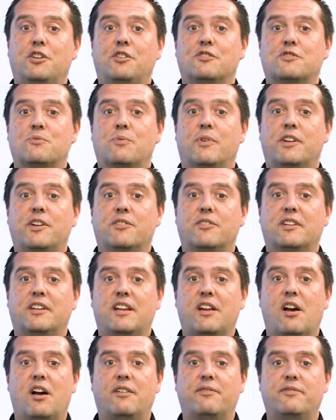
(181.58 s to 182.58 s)
used when you're in
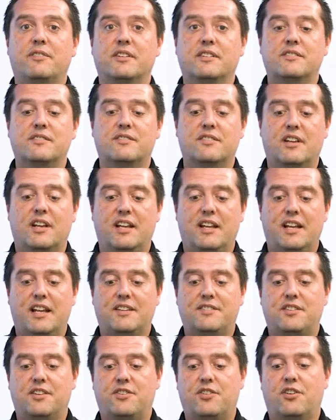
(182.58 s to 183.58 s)
the office, is
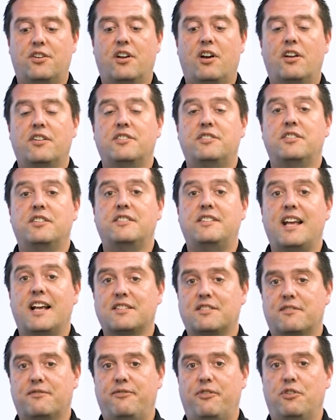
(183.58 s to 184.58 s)
to turn on to
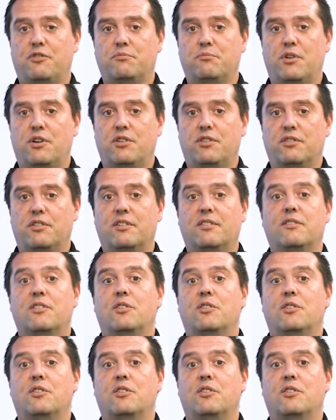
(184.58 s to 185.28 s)
desk phone mode.